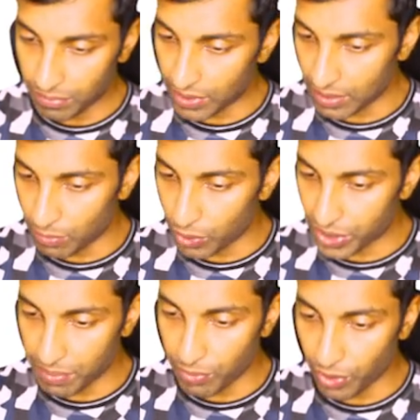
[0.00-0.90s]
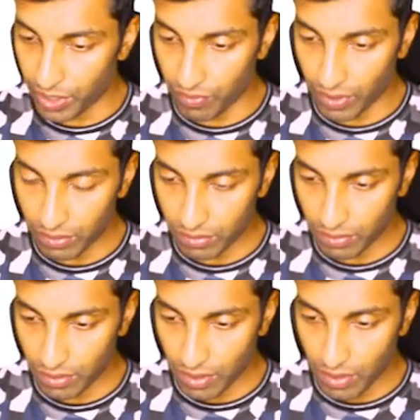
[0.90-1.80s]
there's the most important one,
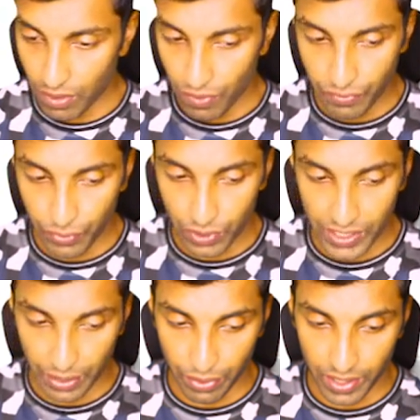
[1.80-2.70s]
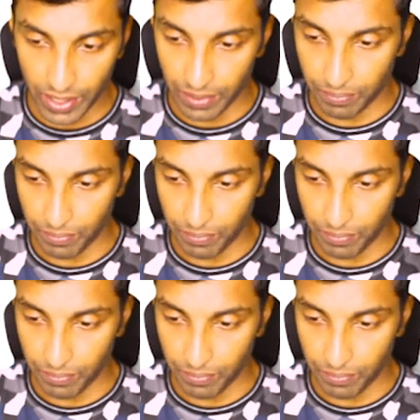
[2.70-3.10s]
food security.